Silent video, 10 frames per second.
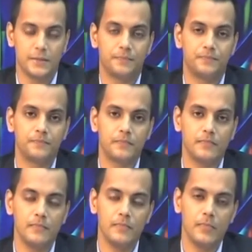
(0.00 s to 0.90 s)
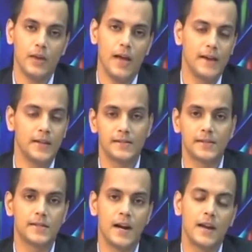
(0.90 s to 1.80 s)
So, we now define what is
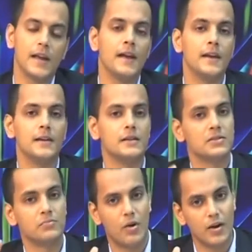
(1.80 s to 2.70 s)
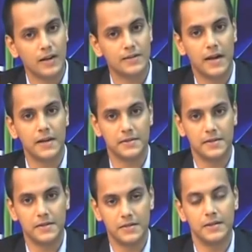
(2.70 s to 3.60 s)
known as the stage work
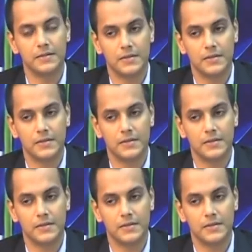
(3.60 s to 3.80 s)
ratio